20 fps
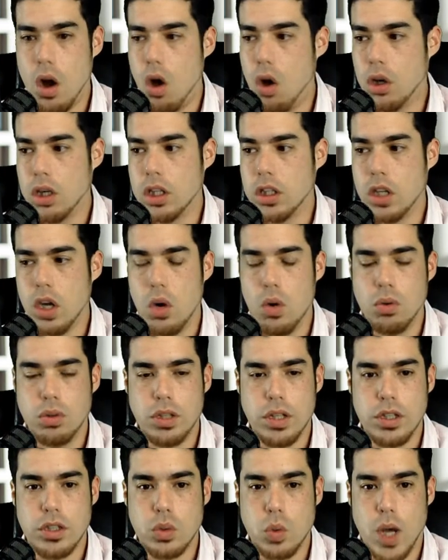could go
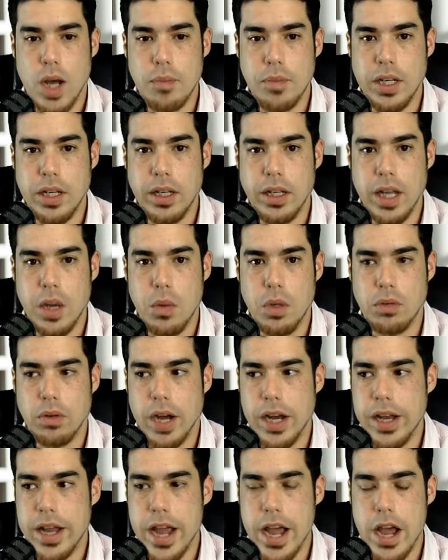to the swap meet and get one
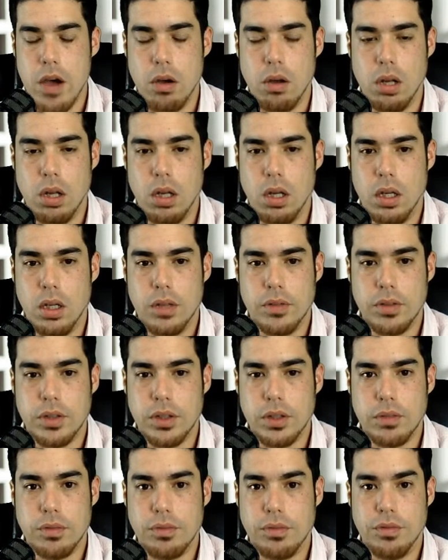right now
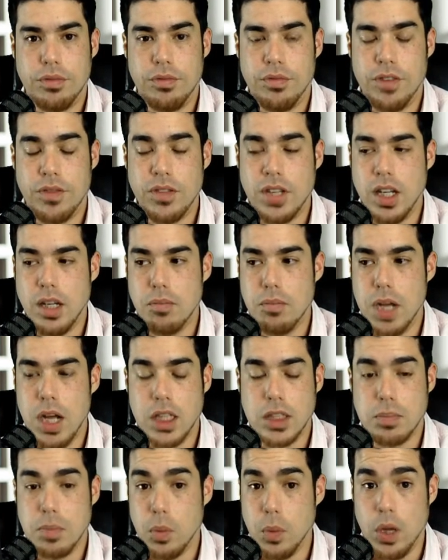for $15,
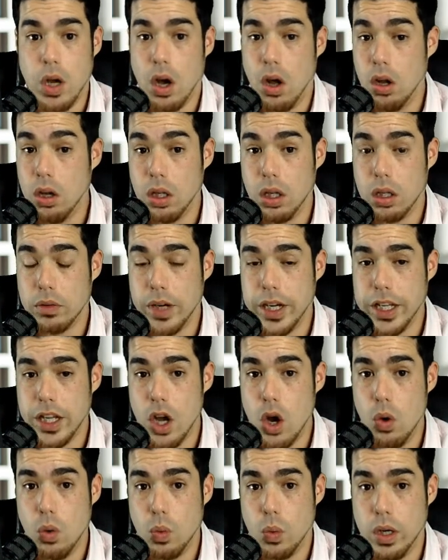but we all already
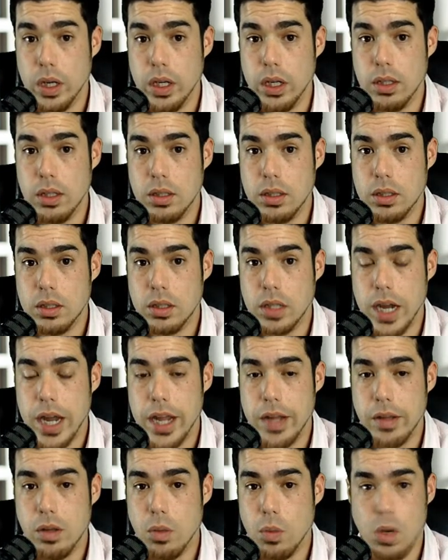own one.
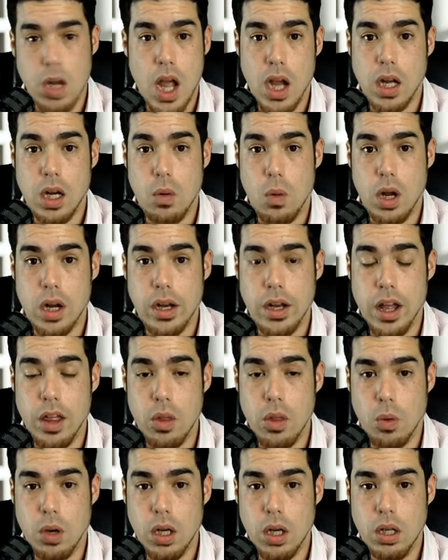Okay? We're not going to want
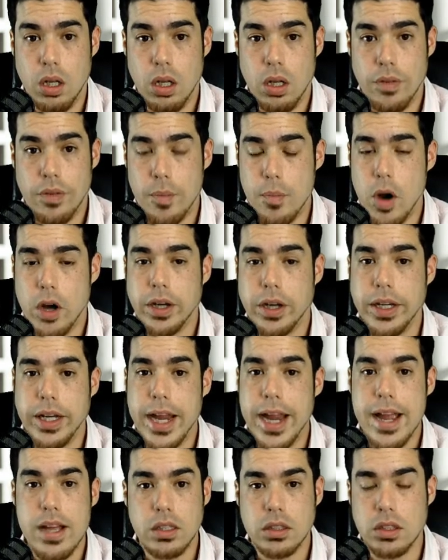another one. The market
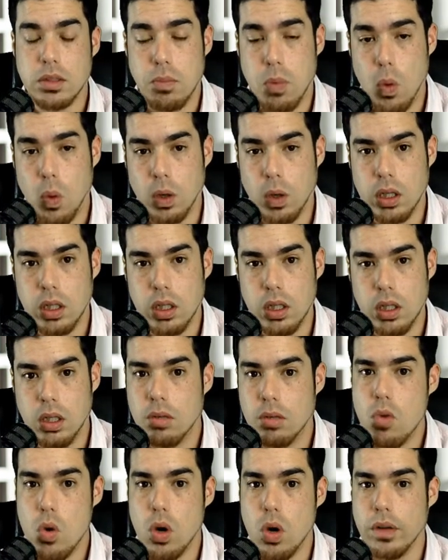can't support
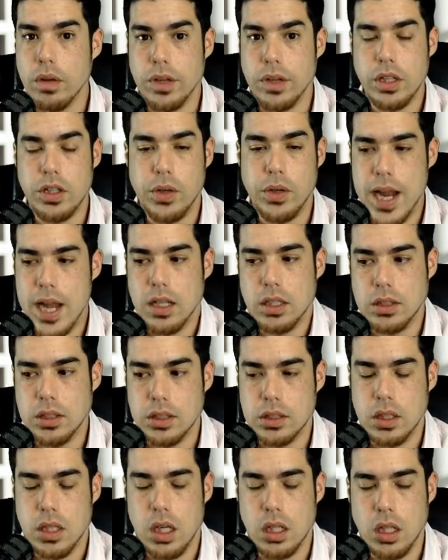more of it. You can't
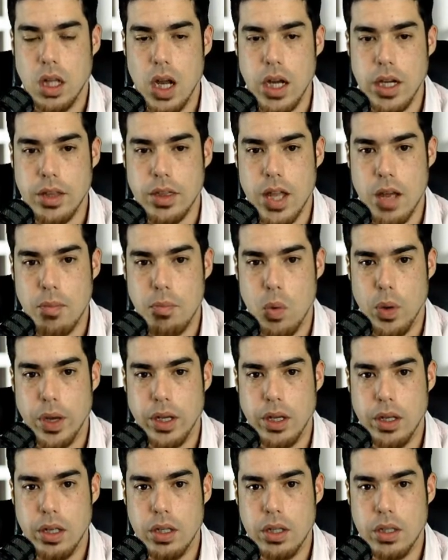list it online at that
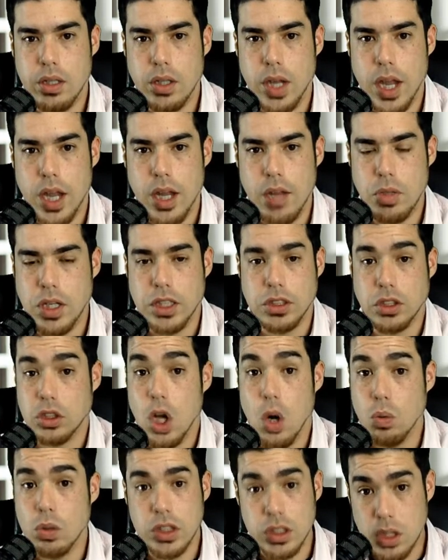point. Okay? Because
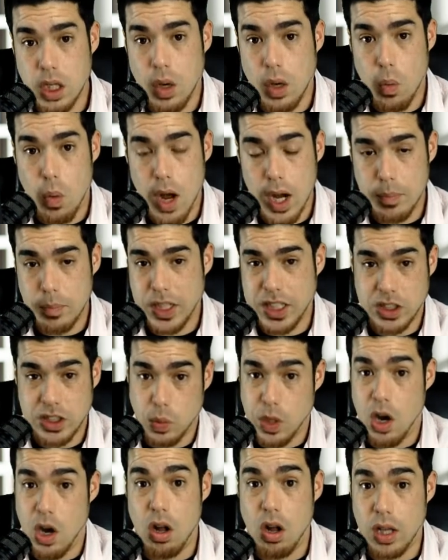no one's going to want it because
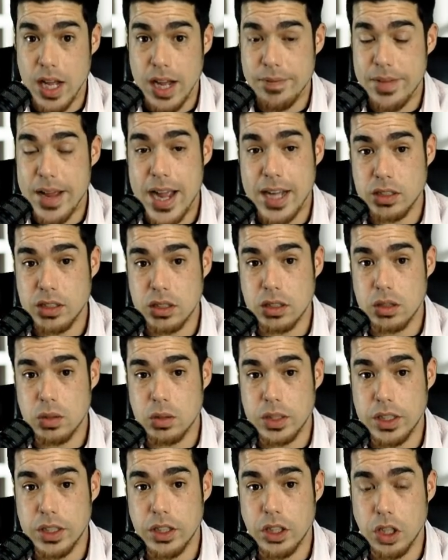we all have access to
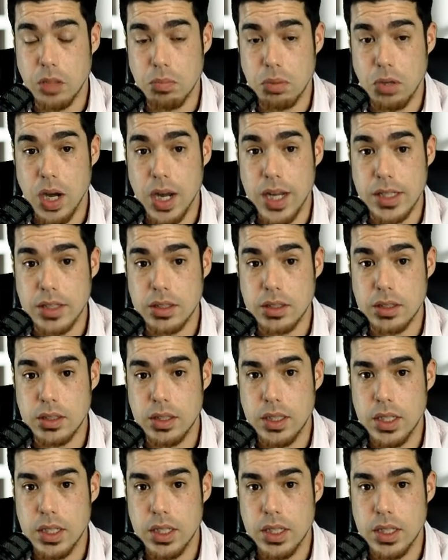it at a good price.